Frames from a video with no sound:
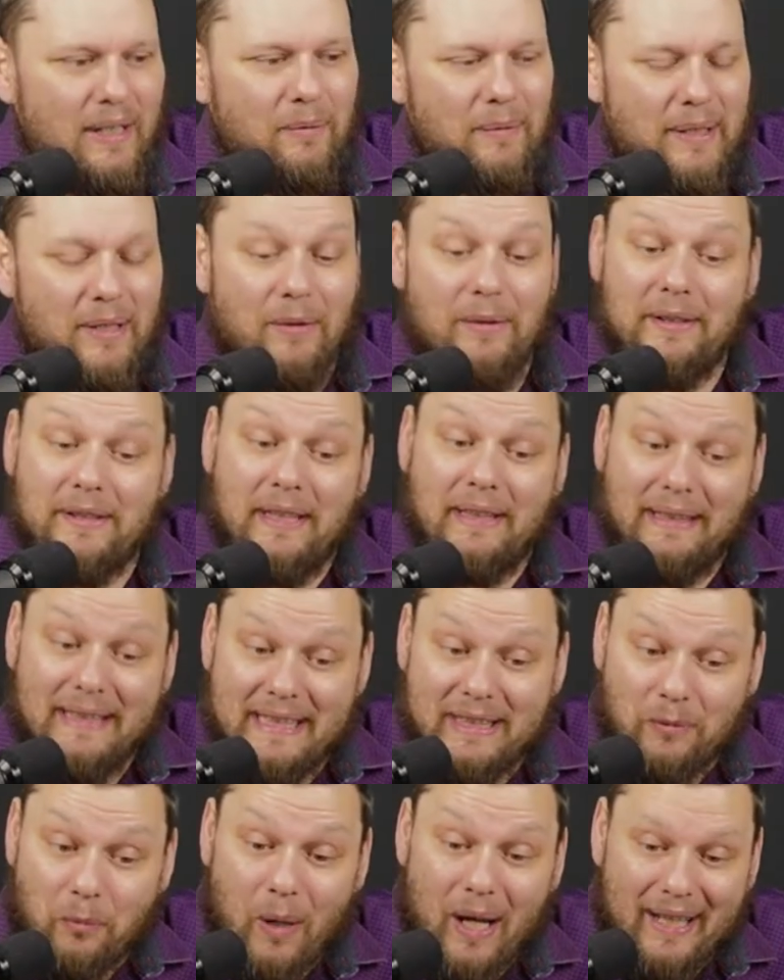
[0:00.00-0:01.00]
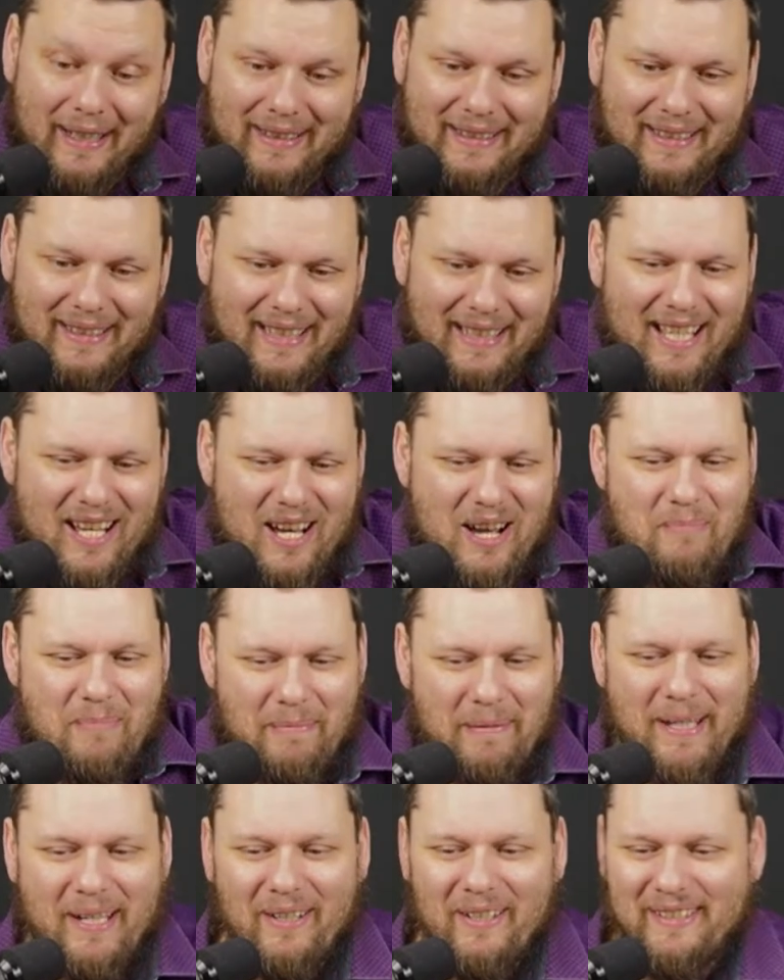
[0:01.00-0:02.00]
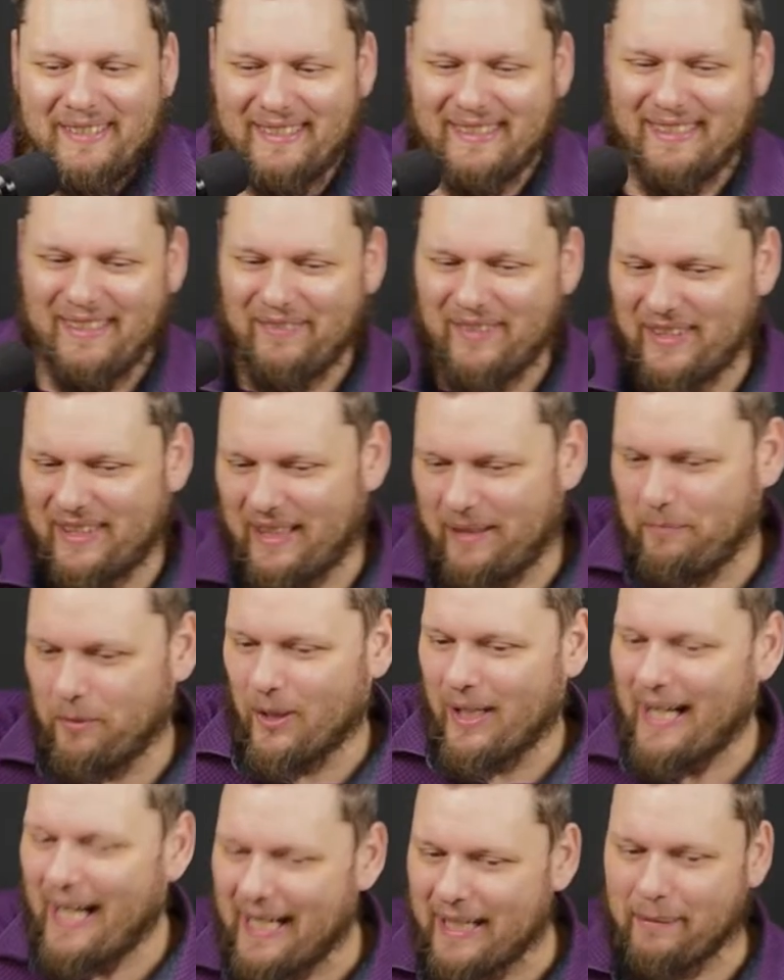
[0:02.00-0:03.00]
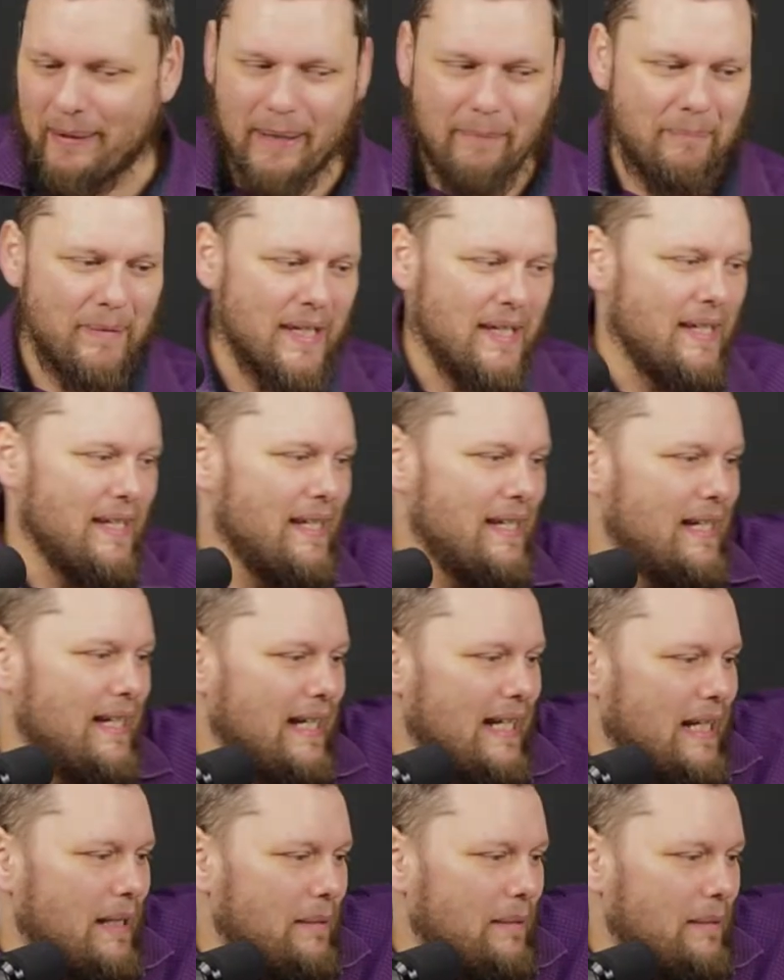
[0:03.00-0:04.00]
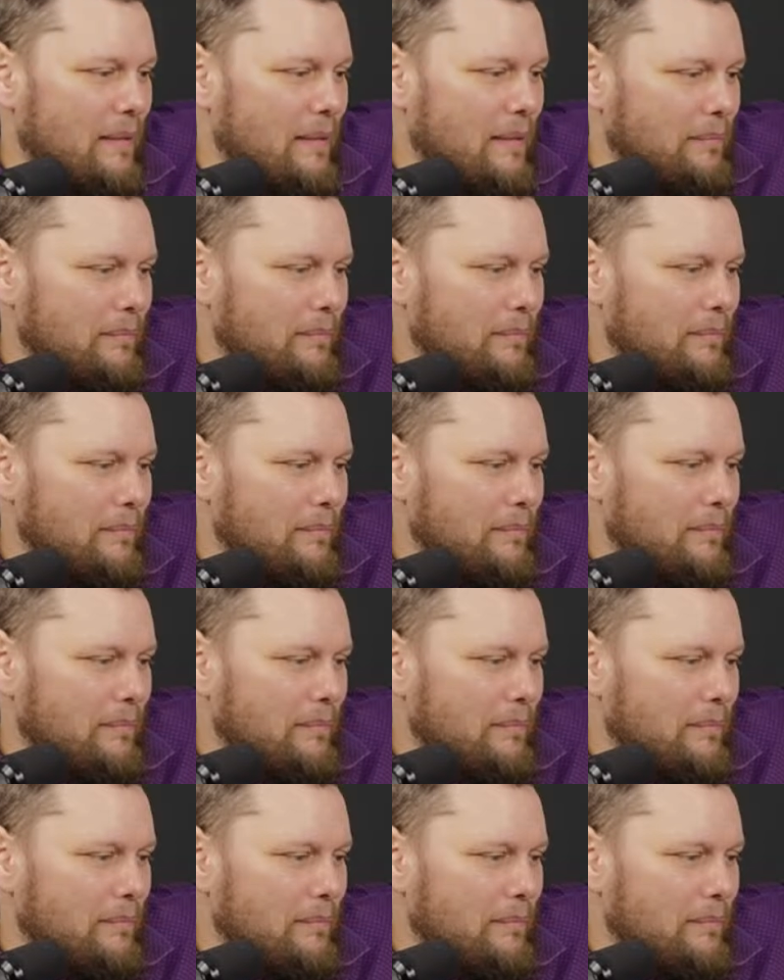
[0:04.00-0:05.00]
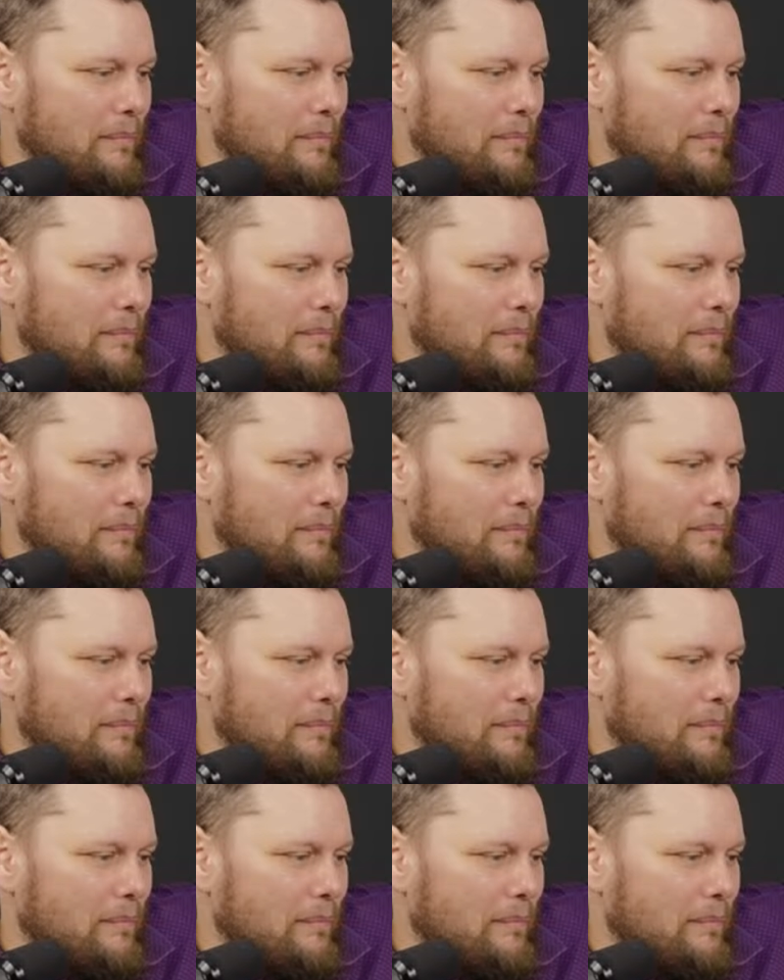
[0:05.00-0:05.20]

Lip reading: We know there's at least one. I would be curious to see if there's any more. Anyway, let's move on.